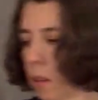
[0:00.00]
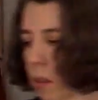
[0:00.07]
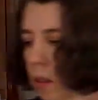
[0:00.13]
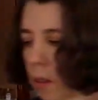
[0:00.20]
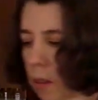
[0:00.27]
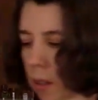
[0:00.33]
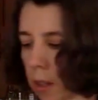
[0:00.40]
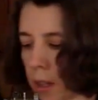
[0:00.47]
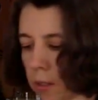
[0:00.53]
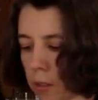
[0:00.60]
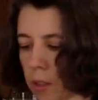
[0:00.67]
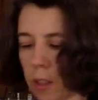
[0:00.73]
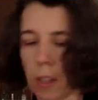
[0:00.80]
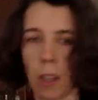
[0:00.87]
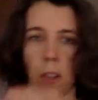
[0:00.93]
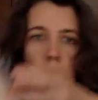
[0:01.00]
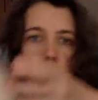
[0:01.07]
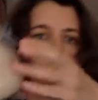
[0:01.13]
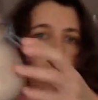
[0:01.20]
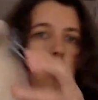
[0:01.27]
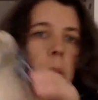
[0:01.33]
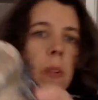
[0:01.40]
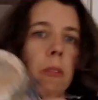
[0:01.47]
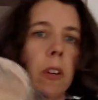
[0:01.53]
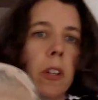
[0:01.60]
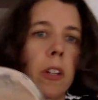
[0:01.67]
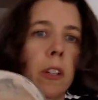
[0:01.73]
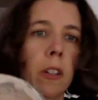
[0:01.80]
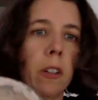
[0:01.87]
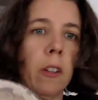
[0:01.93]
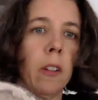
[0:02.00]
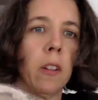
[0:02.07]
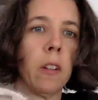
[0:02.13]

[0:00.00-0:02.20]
it gets quite a bit runnier.